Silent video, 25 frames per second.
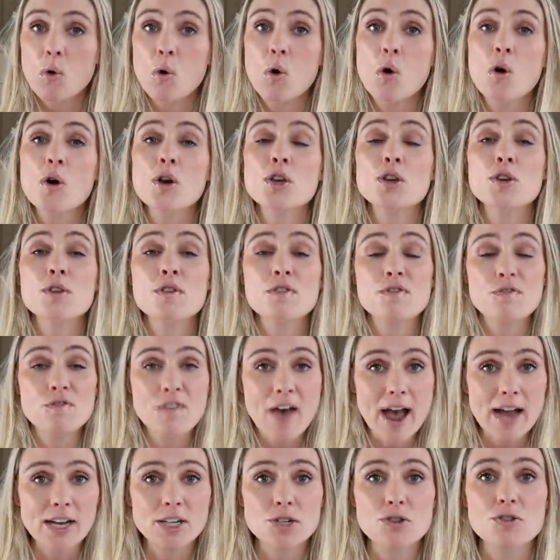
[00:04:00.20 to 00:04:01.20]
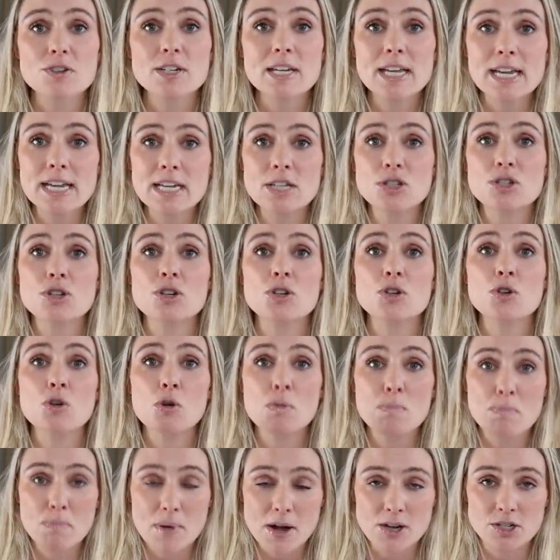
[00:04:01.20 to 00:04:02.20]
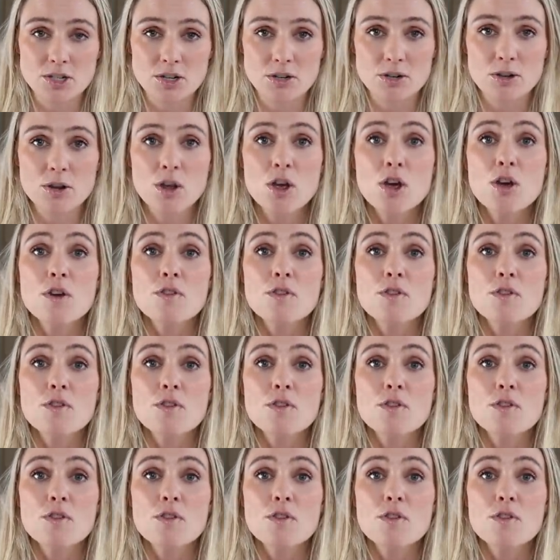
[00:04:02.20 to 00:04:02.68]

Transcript: or you factor it into your budget.